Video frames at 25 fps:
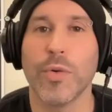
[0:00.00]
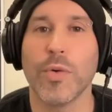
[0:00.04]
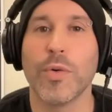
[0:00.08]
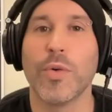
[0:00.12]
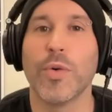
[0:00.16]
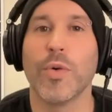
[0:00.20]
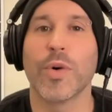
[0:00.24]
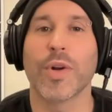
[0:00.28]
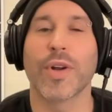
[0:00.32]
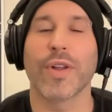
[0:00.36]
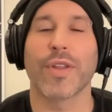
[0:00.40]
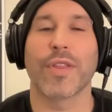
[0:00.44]

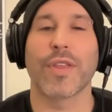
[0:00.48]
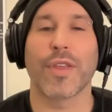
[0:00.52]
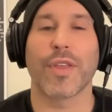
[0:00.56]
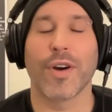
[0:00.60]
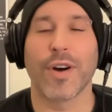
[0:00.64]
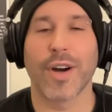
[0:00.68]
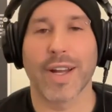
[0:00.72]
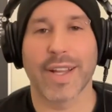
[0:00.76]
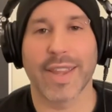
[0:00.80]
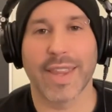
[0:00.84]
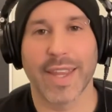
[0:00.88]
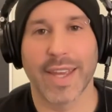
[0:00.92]
would have
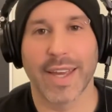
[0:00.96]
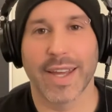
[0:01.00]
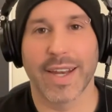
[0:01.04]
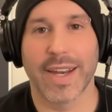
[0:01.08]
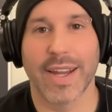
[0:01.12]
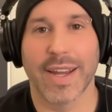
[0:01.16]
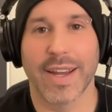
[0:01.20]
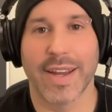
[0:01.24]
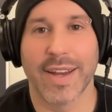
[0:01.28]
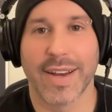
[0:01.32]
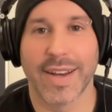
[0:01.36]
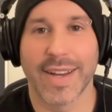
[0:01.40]
thought that
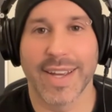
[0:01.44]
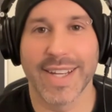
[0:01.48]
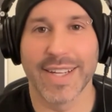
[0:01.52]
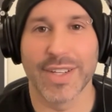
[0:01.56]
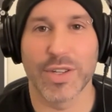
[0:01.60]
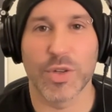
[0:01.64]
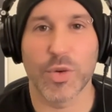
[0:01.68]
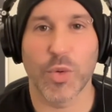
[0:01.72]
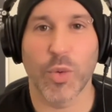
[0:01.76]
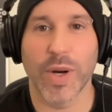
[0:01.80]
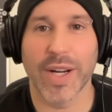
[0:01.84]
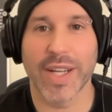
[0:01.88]

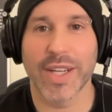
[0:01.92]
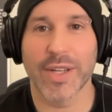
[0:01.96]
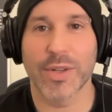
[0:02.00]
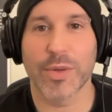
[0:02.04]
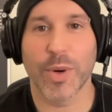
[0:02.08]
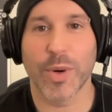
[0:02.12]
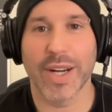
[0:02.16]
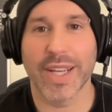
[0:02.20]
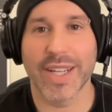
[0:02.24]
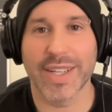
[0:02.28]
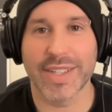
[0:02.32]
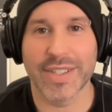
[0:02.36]
in
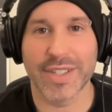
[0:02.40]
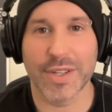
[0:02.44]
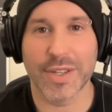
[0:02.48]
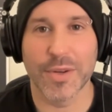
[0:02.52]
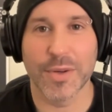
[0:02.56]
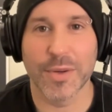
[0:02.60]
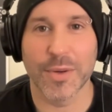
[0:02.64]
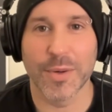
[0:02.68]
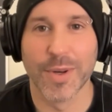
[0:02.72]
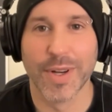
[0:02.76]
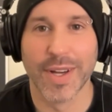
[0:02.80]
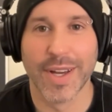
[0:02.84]

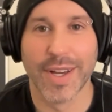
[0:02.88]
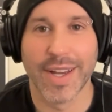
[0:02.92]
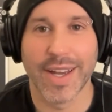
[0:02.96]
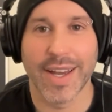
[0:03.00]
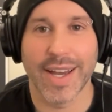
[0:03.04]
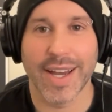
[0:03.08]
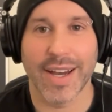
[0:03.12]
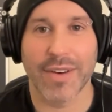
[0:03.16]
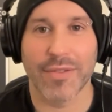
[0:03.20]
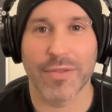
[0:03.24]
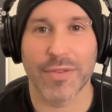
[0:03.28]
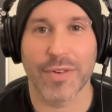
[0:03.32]
2022,
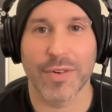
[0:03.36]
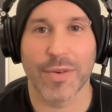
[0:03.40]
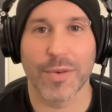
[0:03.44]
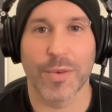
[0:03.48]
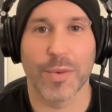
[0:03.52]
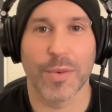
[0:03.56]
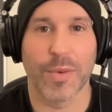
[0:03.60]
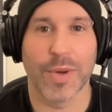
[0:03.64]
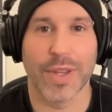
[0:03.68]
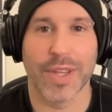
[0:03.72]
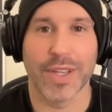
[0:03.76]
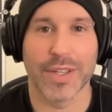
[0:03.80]
after
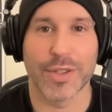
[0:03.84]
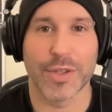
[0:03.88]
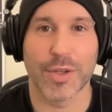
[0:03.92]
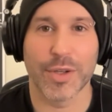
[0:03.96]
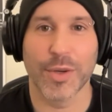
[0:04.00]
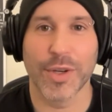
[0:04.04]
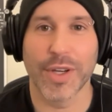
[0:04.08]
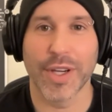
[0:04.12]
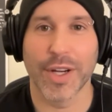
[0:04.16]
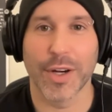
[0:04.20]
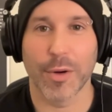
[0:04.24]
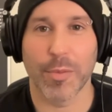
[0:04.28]
with a
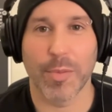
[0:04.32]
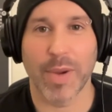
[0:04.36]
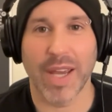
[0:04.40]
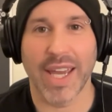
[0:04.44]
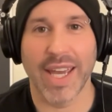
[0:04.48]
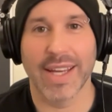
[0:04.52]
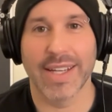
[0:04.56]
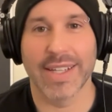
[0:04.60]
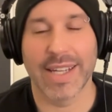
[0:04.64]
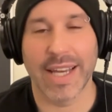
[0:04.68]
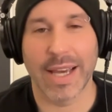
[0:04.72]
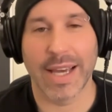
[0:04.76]
2-year
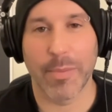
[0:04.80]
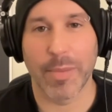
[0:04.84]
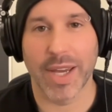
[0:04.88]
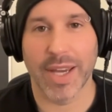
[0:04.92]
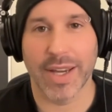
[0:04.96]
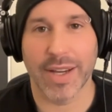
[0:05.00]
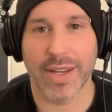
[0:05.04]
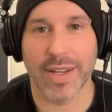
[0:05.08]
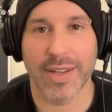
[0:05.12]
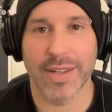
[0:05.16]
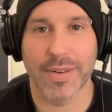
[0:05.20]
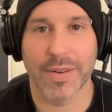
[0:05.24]

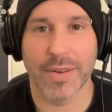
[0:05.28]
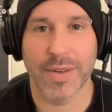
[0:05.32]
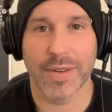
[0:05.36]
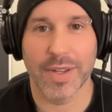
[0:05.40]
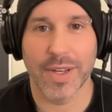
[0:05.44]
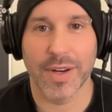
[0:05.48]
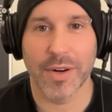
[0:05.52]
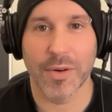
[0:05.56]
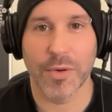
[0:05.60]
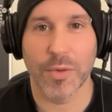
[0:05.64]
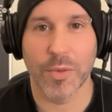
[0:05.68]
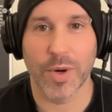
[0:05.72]
pandemic,
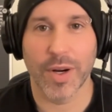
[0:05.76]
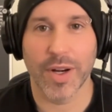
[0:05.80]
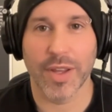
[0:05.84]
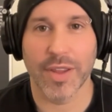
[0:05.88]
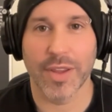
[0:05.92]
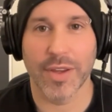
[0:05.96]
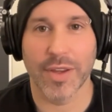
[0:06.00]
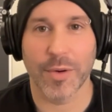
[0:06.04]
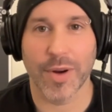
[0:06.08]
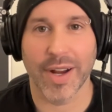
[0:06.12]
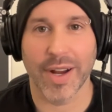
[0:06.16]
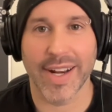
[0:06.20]
you know, one of
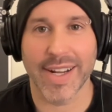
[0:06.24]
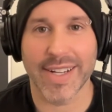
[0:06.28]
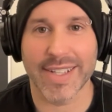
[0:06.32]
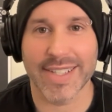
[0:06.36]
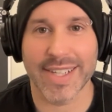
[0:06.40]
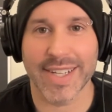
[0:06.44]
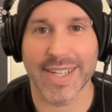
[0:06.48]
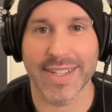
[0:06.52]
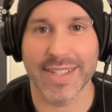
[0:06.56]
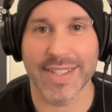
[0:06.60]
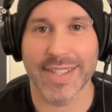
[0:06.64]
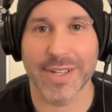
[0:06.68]
the greatest
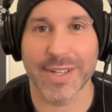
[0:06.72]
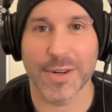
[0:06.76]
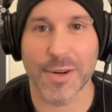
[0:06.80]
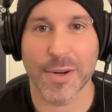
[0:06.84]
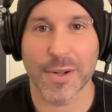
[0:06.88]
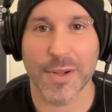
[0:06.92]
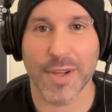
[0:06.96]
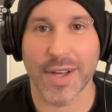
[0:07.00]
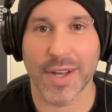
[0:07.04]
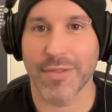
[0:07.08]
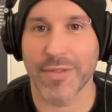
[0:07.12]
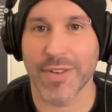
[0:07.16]
things in
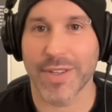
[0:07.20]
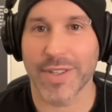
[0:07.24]
your life has